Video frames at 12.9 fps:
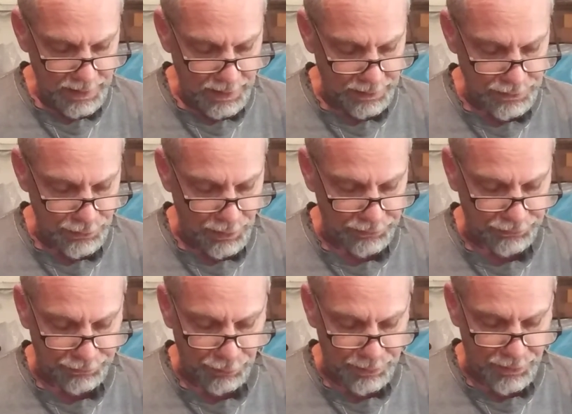a U.S.
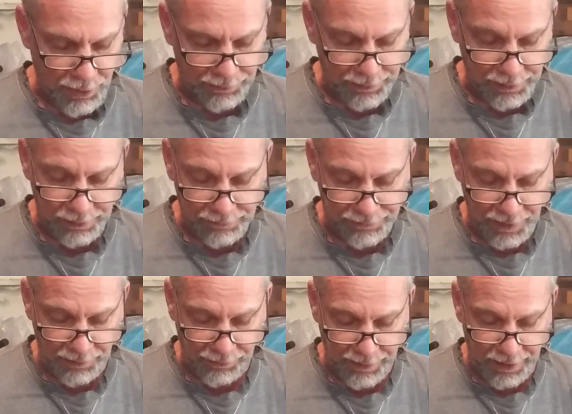group called the
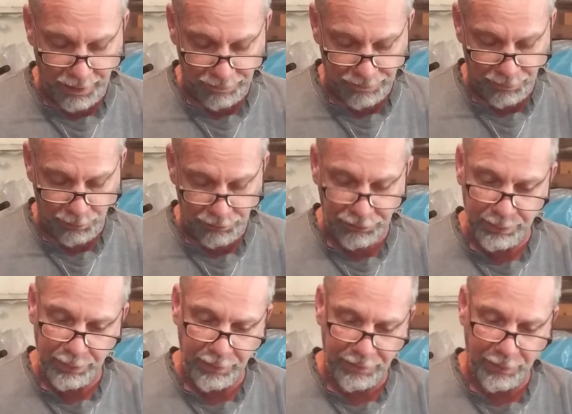Confederate Air
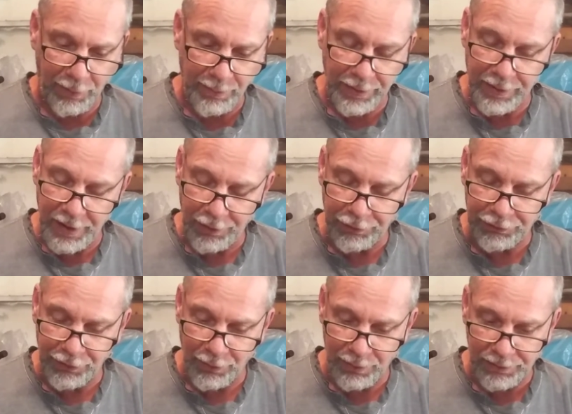Force performed an air
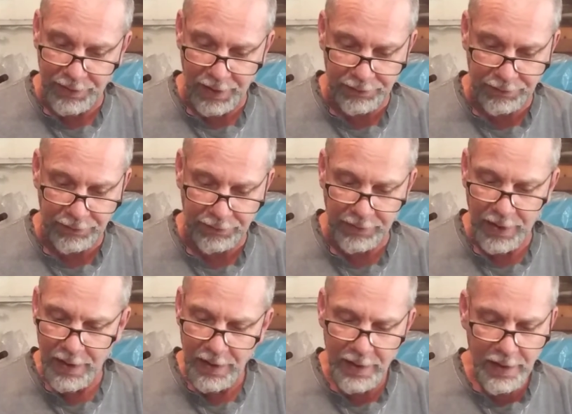show in
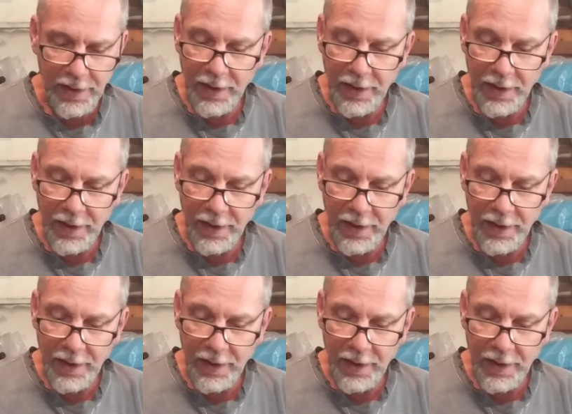Texas